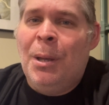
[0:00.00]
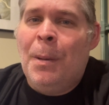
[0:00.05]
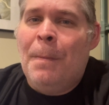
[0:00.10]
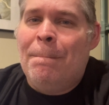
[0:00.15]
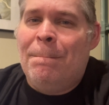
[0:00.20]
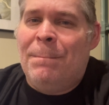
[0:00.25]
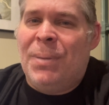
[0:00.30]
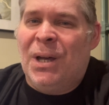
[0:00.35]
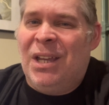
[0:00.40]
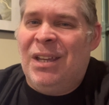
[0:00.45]

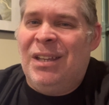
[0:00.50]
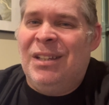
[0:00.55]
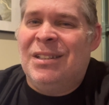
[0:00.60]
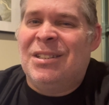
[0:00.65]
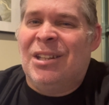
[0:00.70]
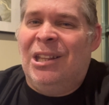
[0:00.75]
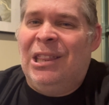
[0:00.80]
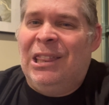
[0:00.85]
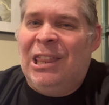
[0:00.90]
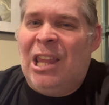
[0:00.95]
But it's
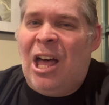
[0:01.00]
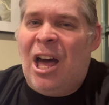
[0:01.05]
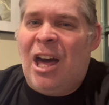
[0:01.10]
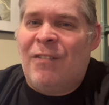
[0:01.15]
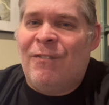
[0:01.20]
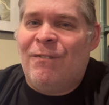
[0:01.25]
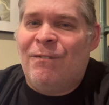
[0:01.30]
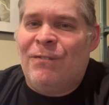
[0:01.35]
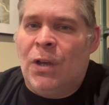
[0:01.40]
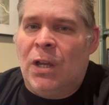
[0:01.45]
a lot
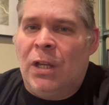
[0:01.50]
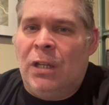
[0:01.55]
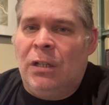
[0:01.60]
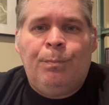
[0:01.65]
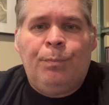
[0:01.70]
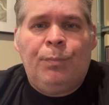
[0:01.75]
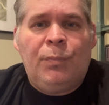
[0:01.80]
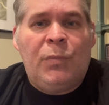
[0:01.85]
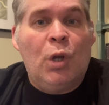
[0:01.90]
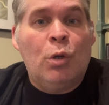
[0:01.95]
of fun.
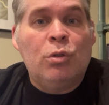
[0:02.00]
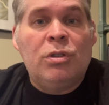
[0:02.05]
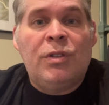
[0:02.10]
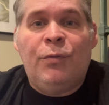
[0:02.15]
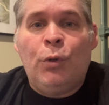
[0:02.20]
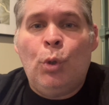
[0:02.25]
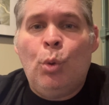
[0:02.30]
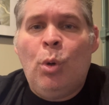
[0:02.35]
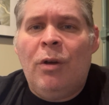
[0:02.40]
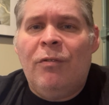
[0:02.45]
Those of
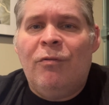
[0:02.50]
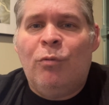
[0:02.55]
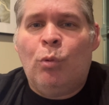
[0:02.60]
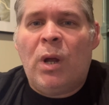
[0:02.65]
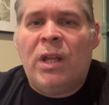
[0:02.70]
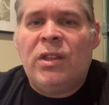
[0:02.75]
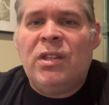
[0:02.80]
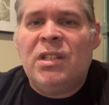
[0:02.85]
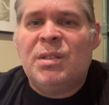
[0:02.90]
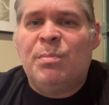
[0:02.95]
you who have
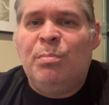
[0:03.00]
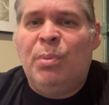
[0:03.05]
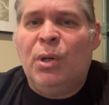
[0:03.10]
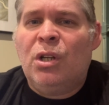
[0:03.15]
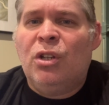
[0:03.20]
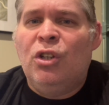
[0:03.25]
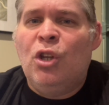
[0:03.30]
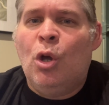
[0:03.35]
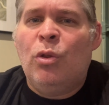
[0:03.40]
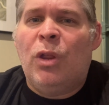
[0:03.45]
read this
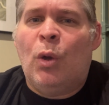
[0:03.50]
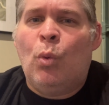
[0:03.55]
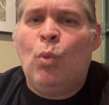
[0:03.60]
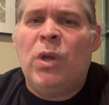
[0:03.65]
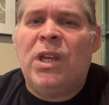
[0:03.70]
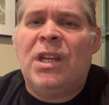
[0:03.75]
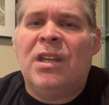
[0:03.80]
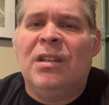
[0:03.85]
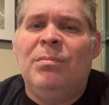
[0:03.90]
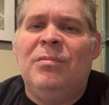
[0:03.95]
book know that
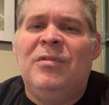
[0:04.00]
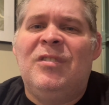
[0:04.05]
we could